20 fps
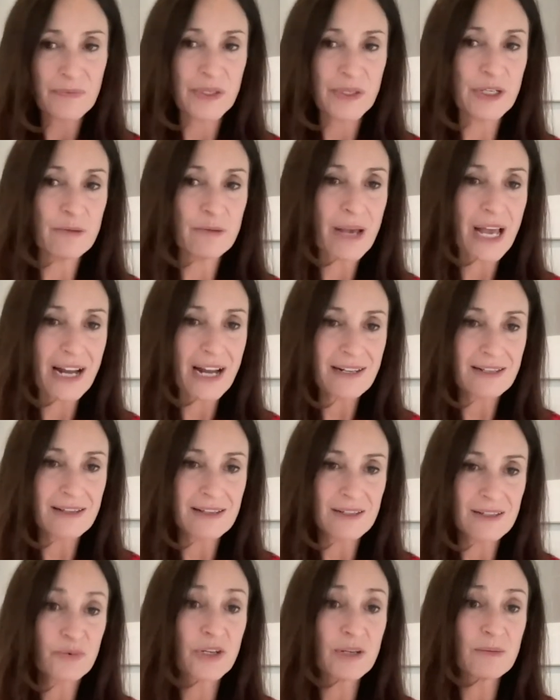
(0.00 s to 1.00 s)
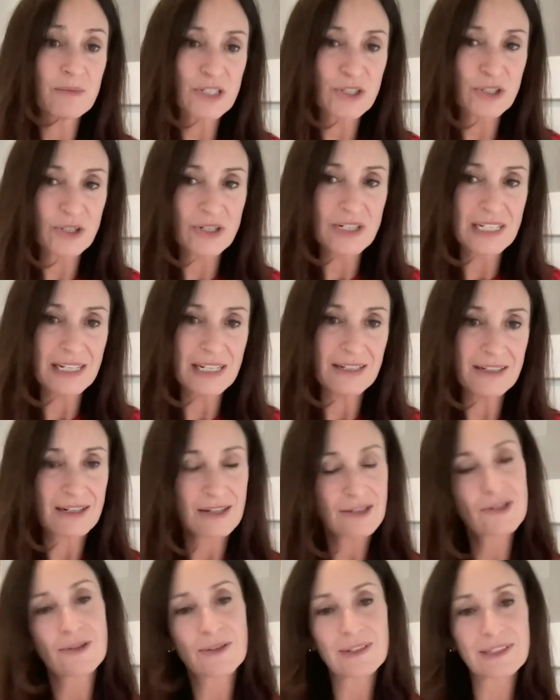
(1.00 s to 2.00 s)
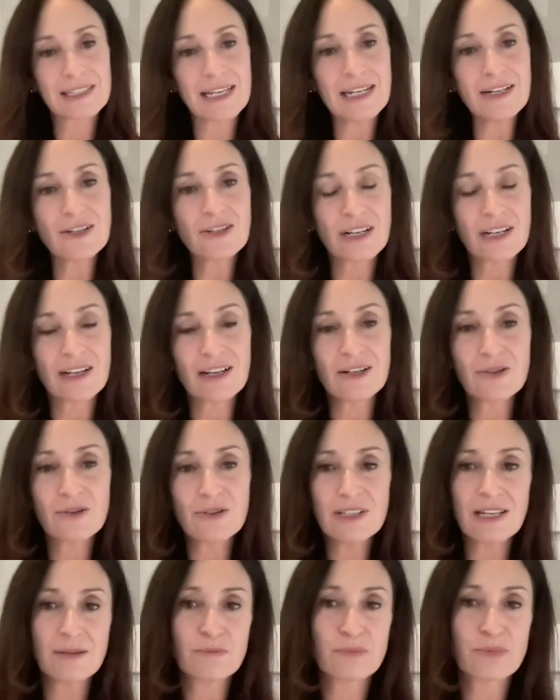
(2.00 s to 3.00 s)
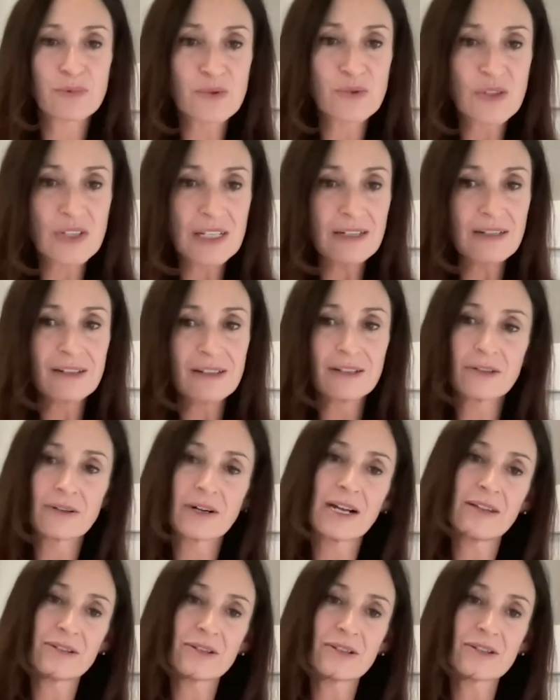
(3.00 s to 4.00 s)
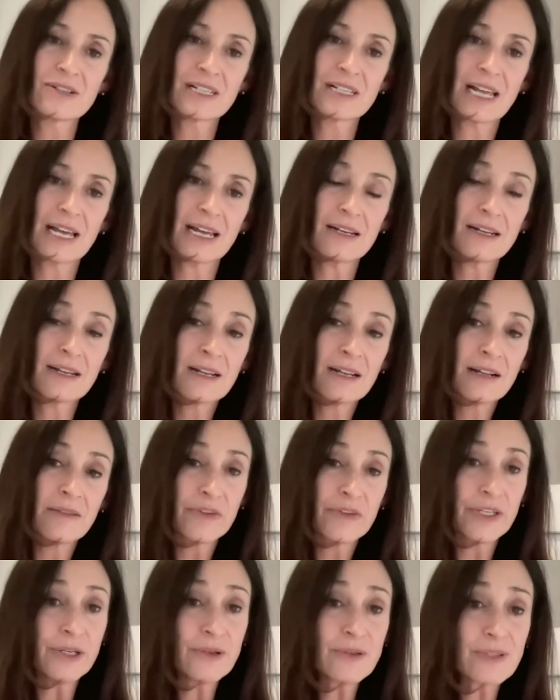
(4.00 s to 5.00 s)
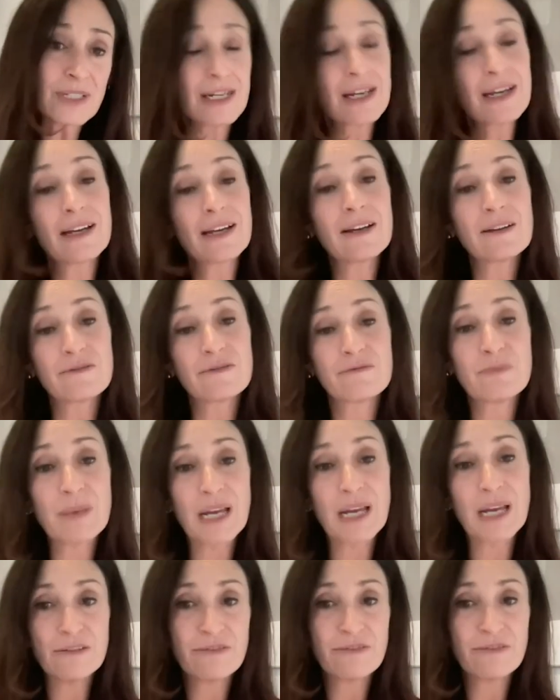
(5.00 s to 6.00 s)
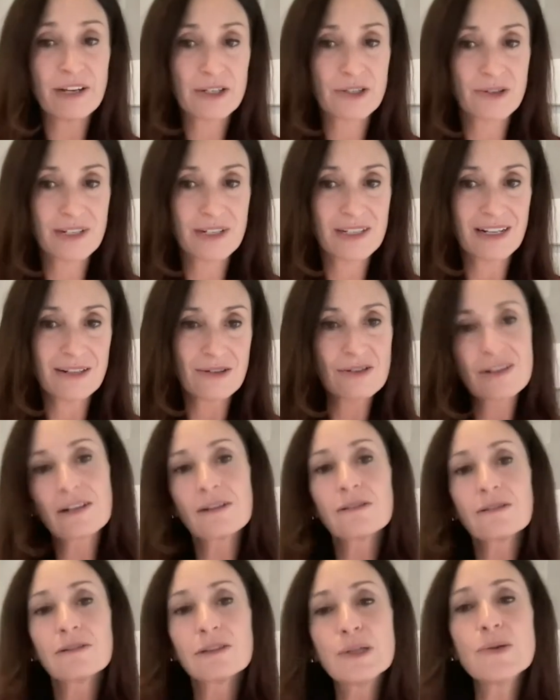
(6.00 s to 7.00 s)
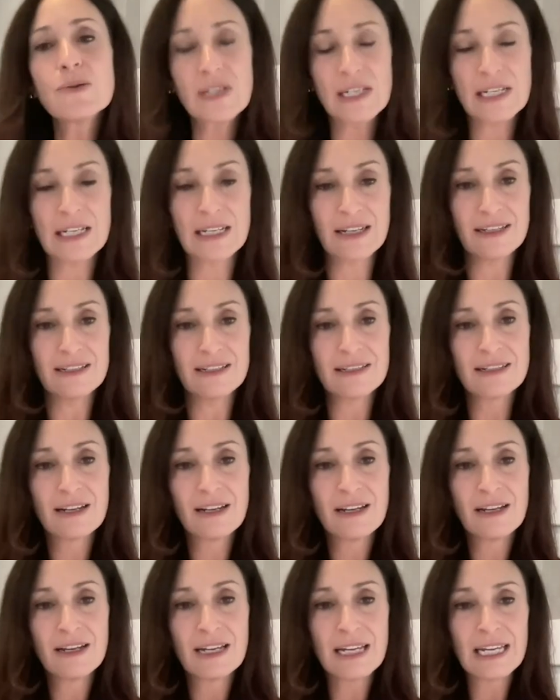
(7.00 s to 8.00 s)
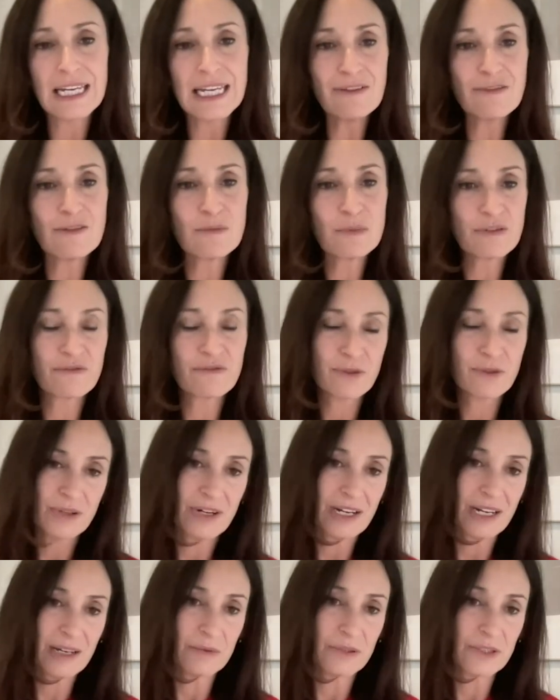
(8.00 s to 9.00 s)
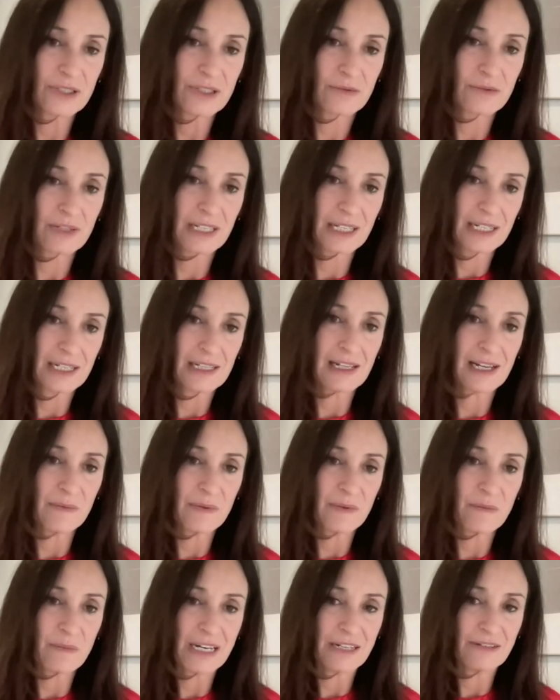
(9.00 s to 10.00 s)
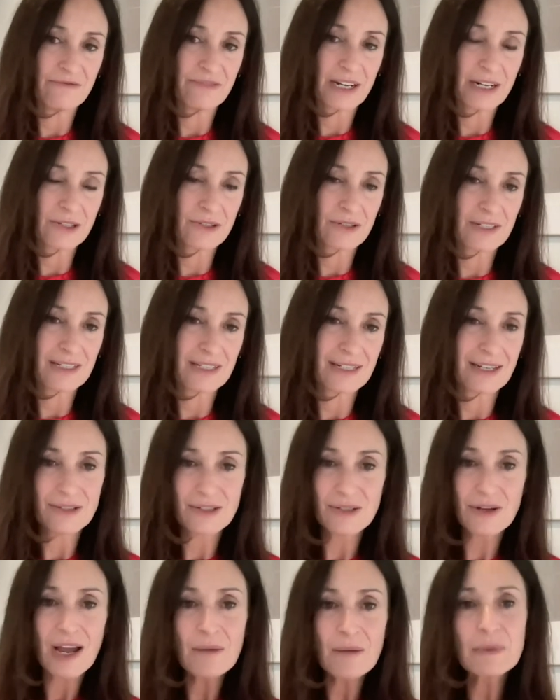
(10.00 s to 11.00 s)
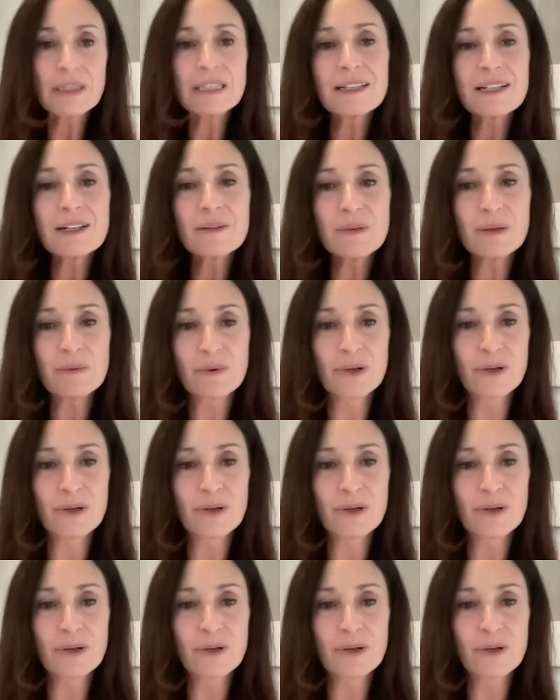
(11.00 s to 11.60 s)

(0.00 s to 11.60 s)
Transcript: you know, back to this premature deindustrialization, countries like Brazil or others that used to have manufacturing sectors, they're losing it even before they're able to really climb the manufacturing scale. So I'm a little bit